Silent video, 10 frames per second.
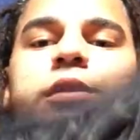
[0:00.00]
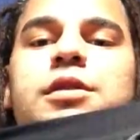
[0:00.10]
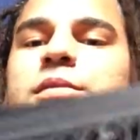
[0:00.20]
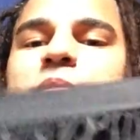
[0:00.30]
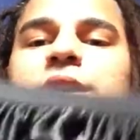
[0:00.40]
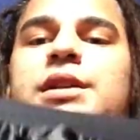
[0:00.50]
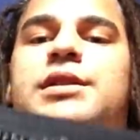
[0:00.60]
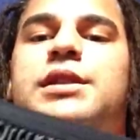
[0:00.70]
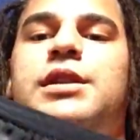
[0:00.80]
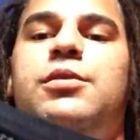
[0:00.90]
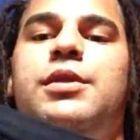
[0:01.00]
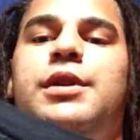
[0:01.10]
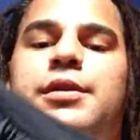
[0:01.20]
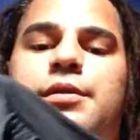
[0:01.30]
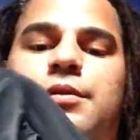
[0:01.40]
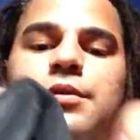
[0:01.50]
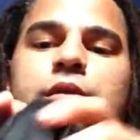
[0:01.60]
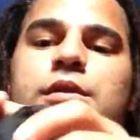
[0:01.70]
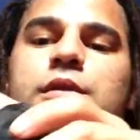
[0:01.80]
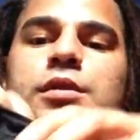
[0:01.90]
You can buy this anywhere,
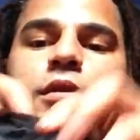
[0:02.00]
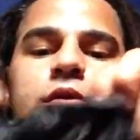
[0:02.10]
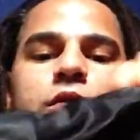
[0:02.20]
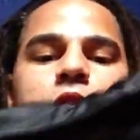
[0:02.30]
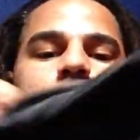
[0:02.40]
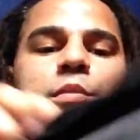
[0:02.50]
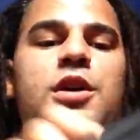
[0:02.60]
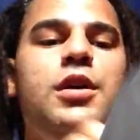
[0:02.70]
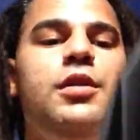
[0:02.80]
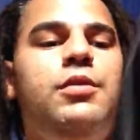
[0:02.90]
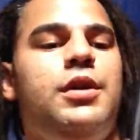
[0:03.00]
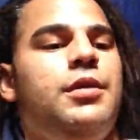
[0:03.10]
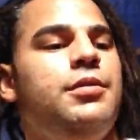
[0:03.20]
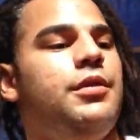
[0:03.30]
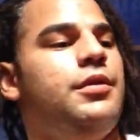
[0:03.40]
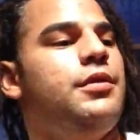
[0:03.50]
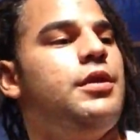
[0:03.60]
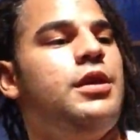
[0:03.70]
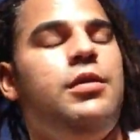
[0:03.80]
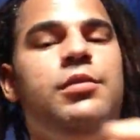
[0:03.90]
Walmart, wherever.
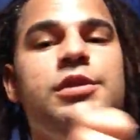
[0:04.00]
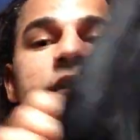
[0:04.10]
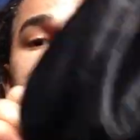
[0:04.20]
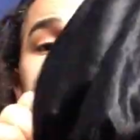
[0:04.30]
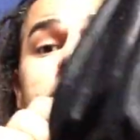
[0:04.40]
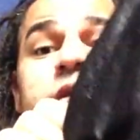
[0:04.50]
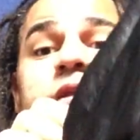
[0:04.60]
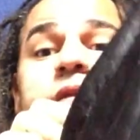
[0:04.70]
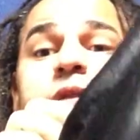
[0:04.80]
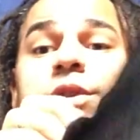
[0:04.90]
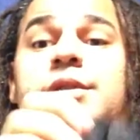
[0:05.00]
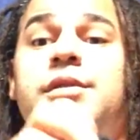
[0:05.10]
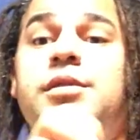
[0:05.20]
But this is good for you.